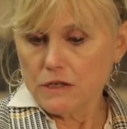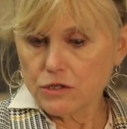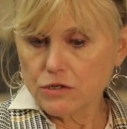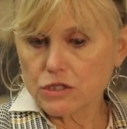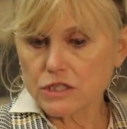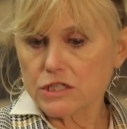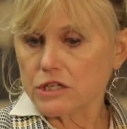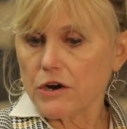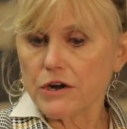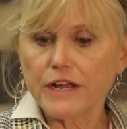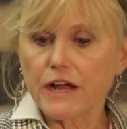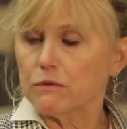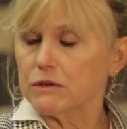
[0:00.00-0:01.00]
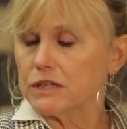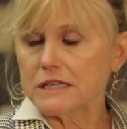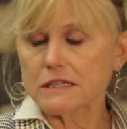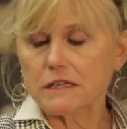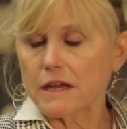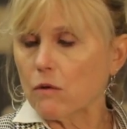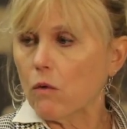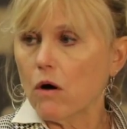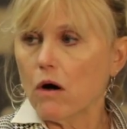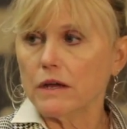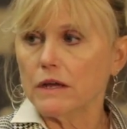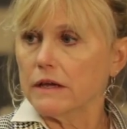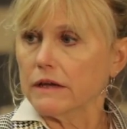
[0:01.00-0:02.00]
usually starting out with things like
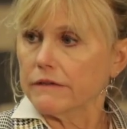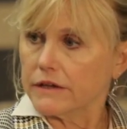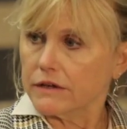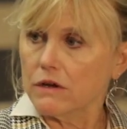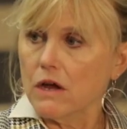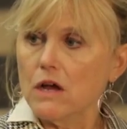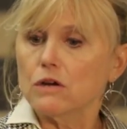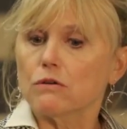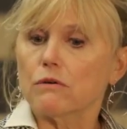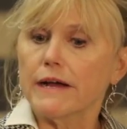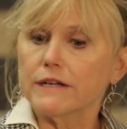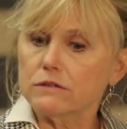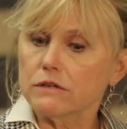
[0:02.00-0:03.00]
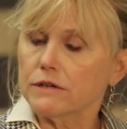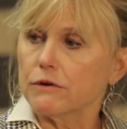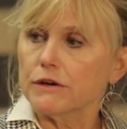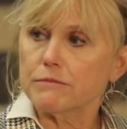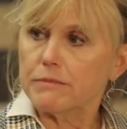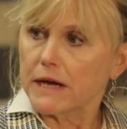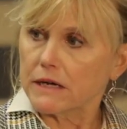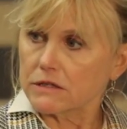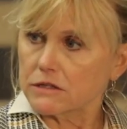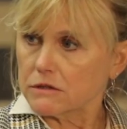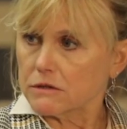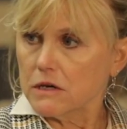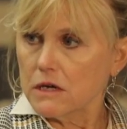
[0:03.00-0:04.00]
walking and then gradually going back
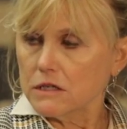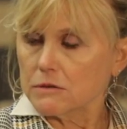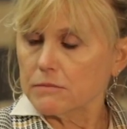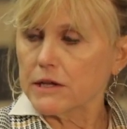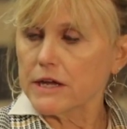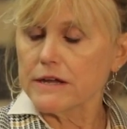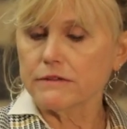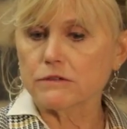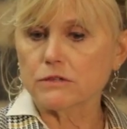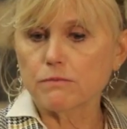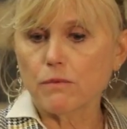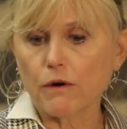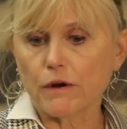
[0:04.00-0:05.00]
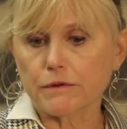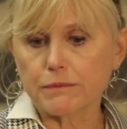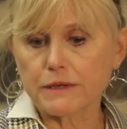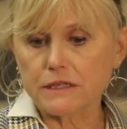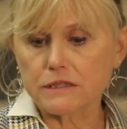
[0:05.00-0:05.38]
to playing the sport. But